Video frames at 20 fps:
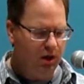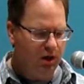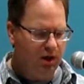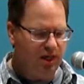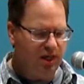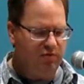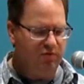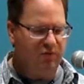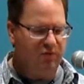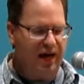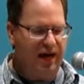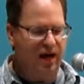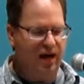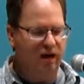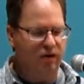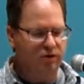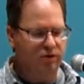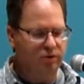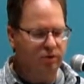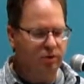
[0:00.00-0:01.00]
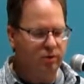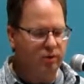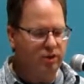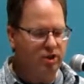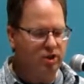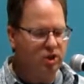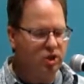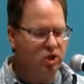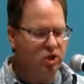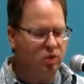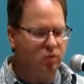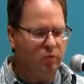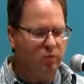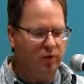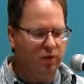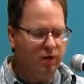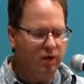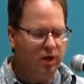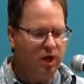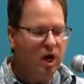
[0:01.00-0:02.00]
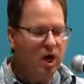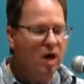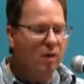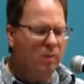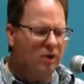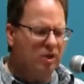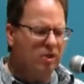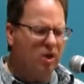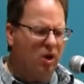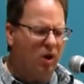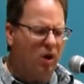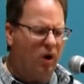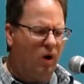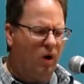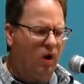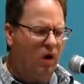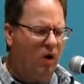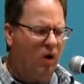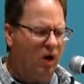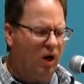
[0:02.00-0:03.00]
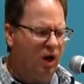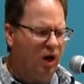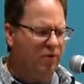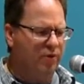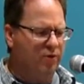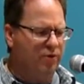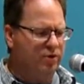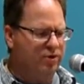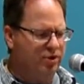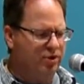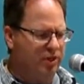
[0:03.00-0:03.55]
He vowed to his human, but to all others